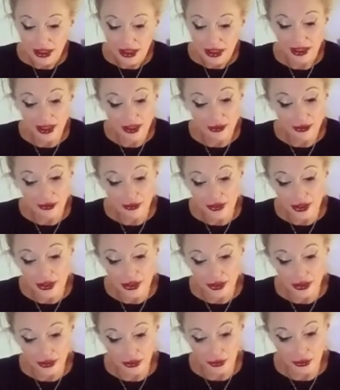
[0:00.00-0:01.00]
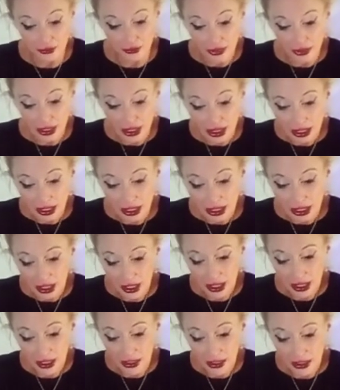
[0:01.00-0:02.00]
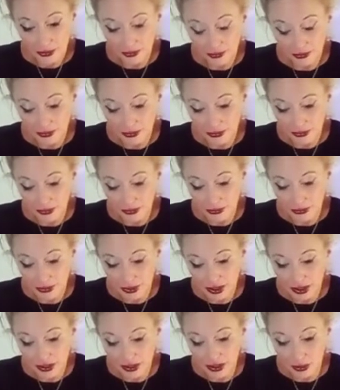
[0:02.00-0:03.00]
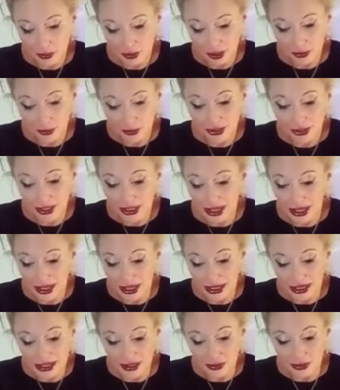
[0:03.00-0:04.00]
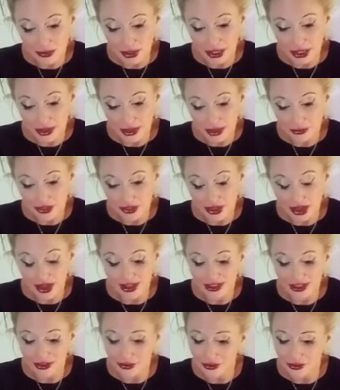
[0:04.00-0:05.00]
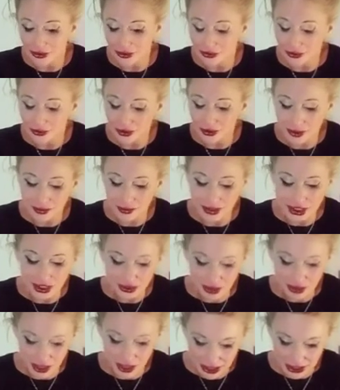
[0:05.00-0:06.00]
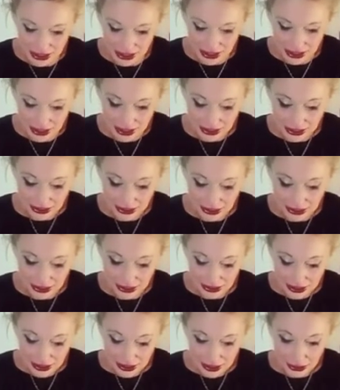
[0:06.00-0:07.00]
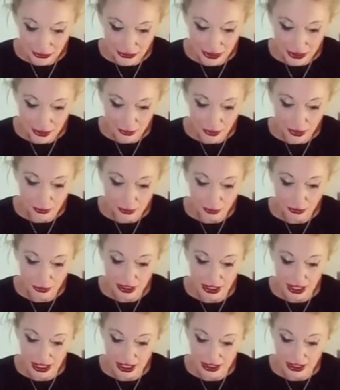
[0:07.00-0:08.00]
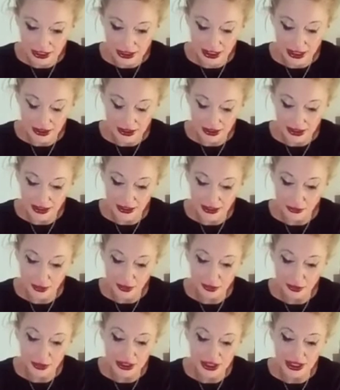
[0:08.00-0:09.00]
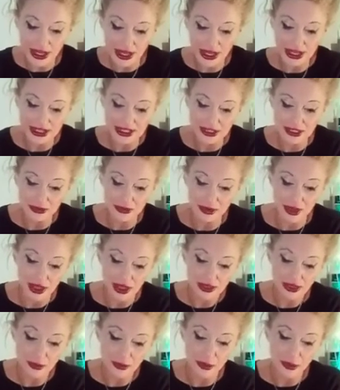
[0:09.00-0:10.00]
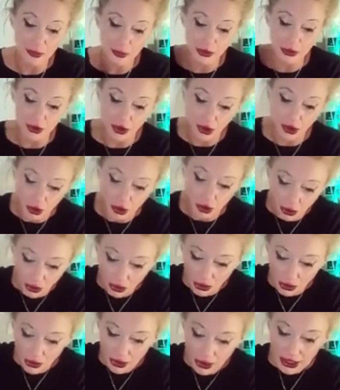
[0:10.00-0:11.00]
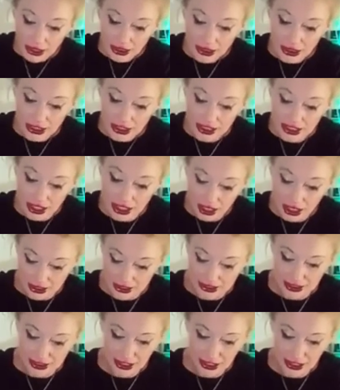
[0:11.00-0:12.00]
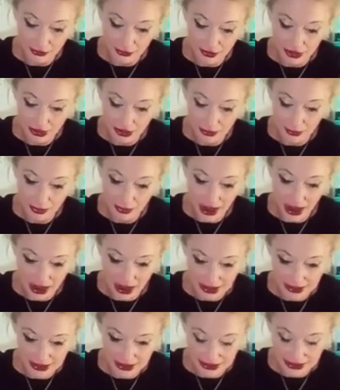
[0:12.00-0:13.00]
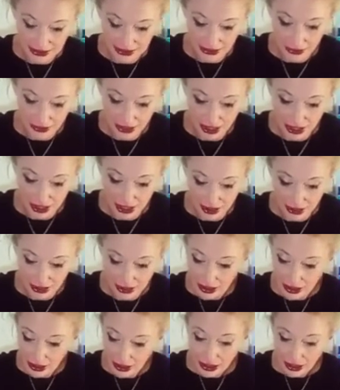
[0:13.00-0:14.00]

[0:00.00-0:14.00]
They feel um, they want to put an end to whatever. They either feel very betrayed, or they want to put an end. Yeah, yeah. They want to put an end to. They want to put all the dark stuff in the past. Okay,